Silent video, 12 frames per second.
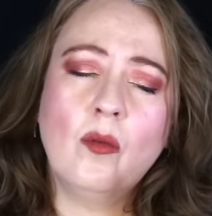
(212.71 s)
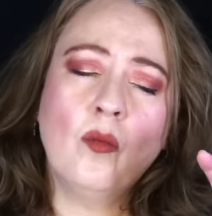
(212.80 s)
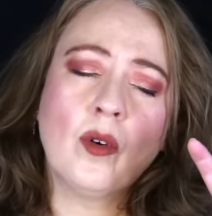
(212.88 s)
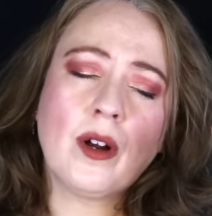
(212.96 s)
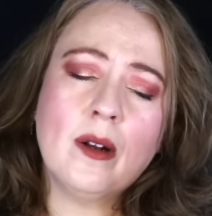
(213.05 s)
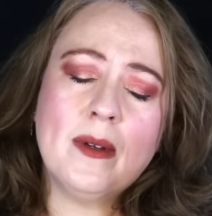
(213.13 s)

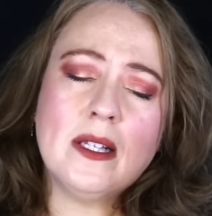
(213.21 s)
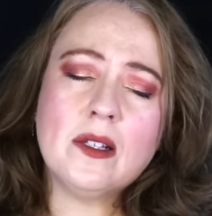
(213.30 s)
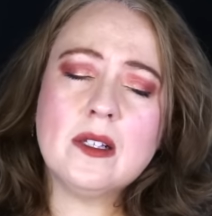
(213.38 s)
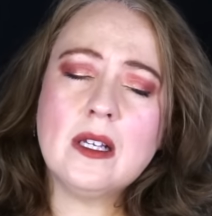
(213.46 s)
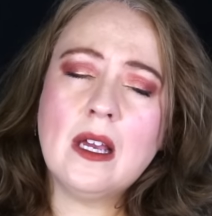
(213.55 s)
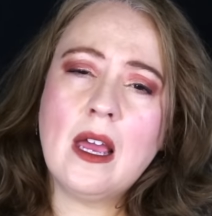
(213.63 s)
We're going to be
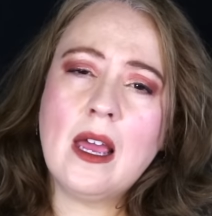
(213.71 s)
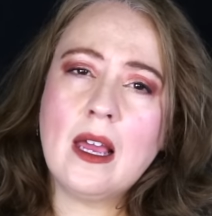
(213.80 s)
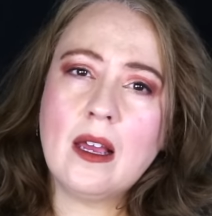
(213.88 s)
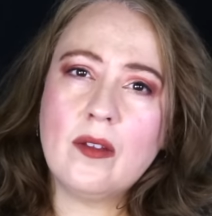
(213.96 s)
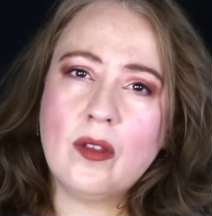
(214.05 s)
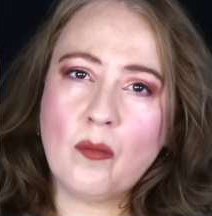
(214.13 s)

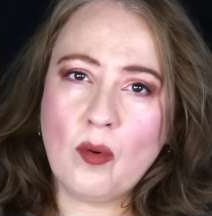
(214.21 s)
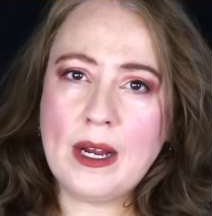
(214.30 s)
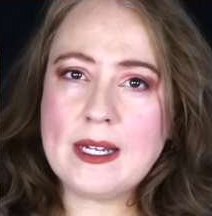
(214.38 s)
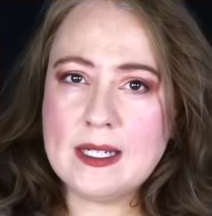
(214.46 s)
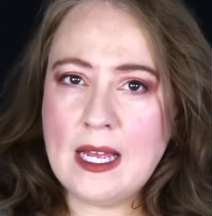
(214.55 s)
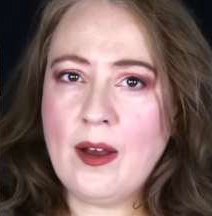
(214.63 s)
seeing the
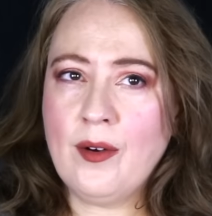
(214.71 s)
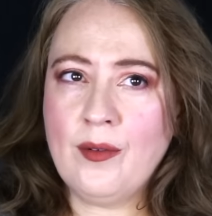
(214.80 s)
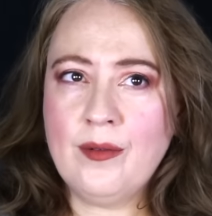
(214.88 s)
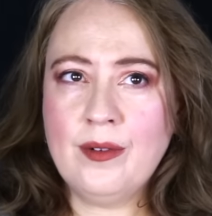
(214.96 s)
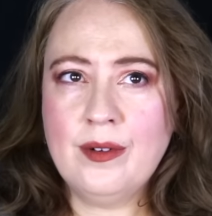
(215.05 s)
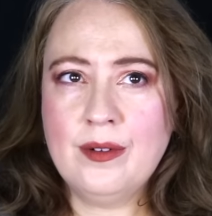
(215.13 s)

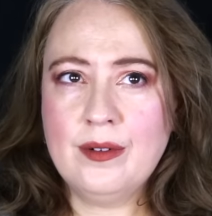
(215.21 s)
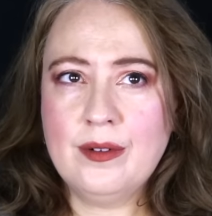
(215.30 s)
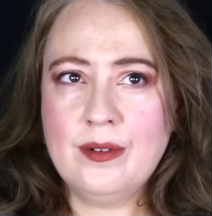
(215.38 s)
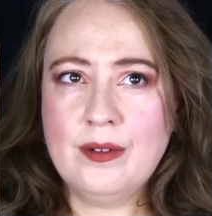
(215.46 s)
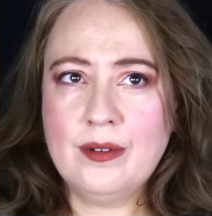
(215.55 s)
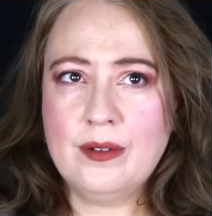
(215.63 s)
breakdown
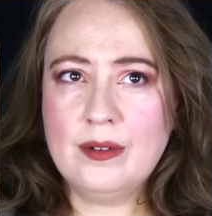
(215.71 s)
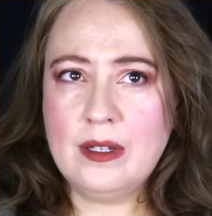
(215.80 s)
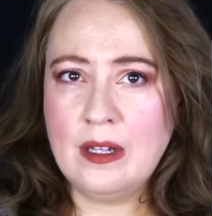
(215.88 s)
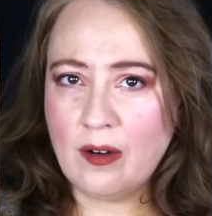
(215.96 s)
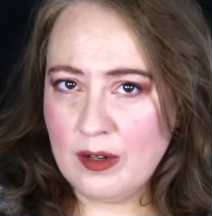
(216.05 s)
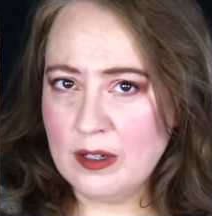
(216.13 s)

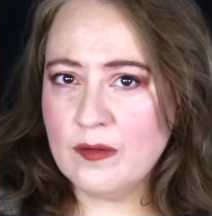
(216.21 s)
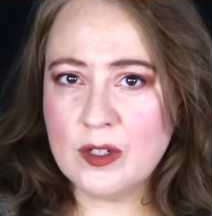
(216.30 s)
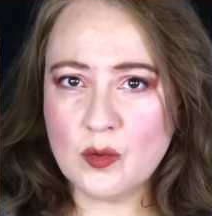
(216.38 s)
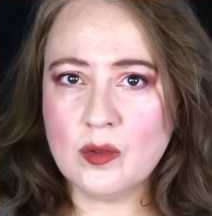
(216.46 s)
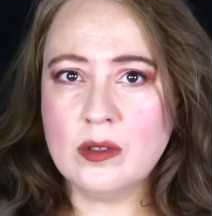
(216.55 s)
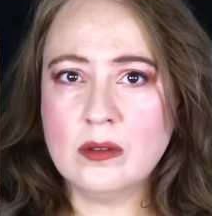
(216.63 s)
in our
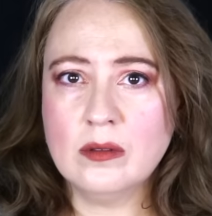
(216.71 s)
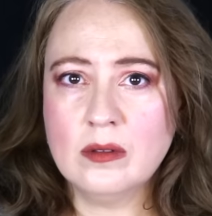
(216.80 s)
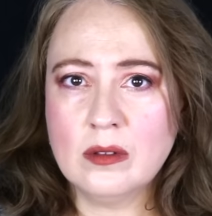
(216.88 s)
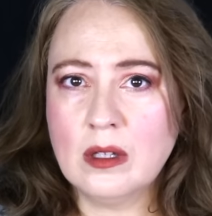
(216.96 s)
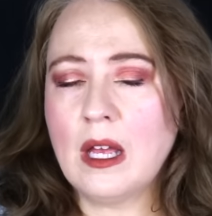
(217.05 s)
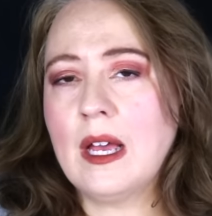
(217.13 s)
individual
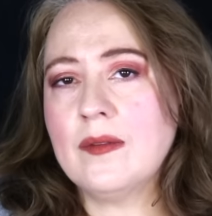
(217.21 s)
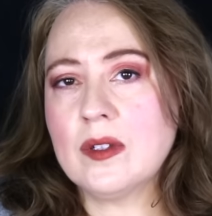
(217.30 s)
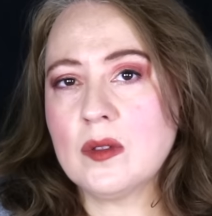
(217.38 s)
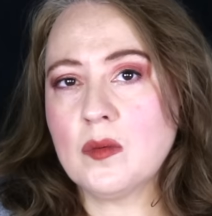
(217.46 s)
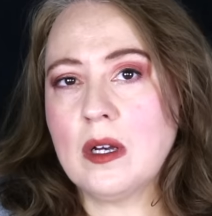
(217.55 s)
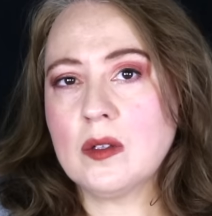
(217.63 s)
lives
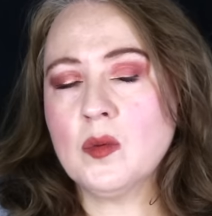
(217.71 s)
as well.